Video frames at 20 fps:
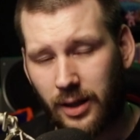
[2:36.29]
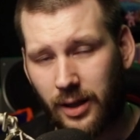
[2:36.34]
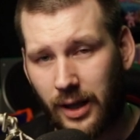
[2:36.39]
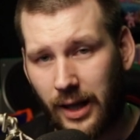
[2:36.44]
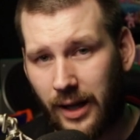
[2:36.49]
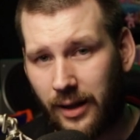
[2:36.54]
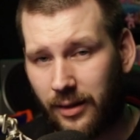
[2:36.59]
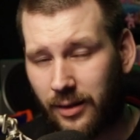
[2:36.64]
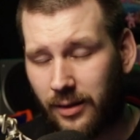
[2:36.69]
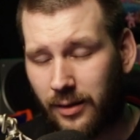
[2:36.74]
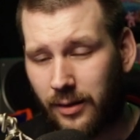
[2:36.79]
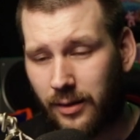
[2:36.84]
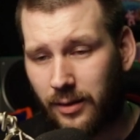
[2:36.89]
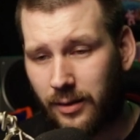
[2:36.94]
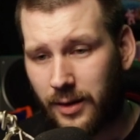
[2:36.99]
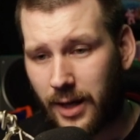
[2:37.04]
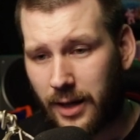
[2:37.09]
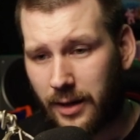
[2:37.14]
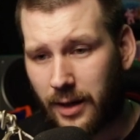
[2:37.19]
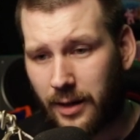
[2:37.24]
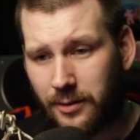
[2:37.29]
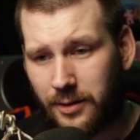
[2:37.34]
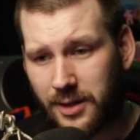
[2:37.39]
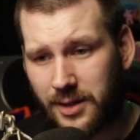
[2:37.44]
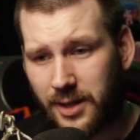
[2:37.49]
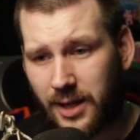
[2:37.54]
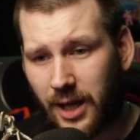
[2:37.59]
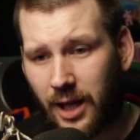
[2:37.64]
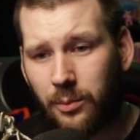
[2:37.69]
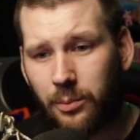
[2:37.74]
and that address
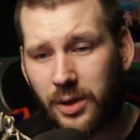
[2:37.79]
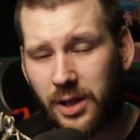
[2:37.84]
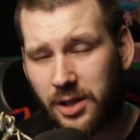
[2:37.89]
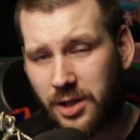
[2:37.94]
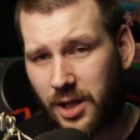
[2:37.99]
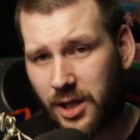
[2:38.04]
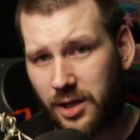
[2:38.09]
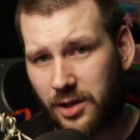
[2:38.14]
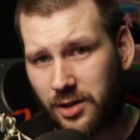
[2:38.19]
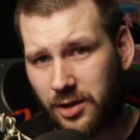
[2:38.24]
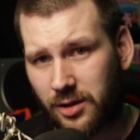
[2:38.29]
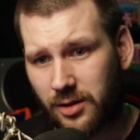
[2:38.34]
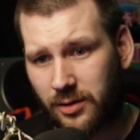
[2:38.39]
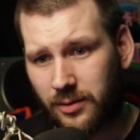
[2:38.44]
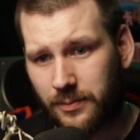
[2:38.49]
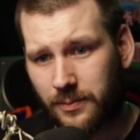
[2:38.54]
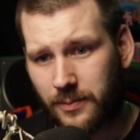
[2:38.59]
can be changed.